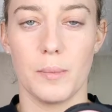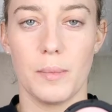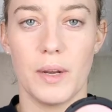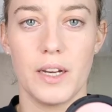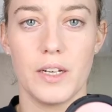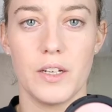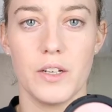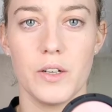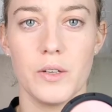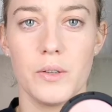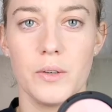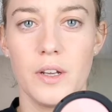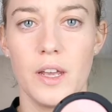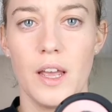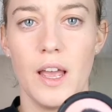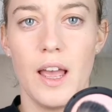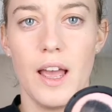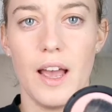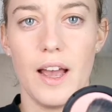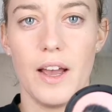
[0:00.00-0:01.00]
want to blind you.
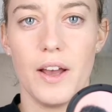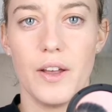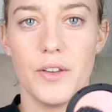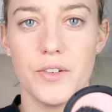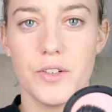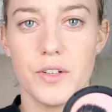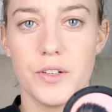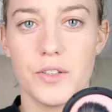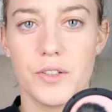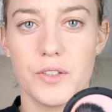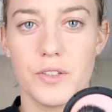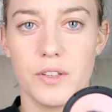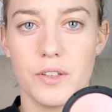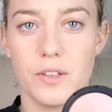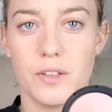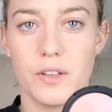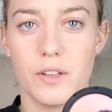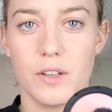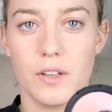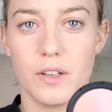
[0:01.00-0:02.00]
I'll just
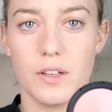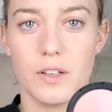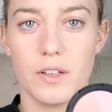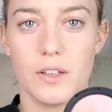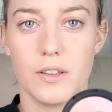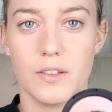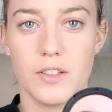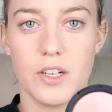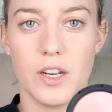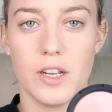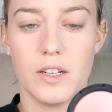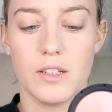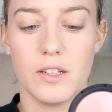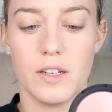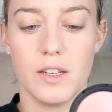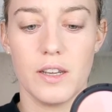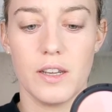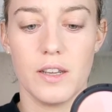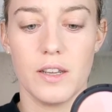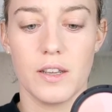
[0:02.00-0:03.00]

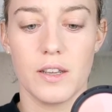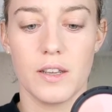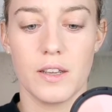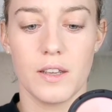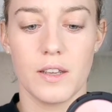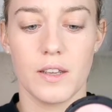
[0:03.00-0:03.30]
gently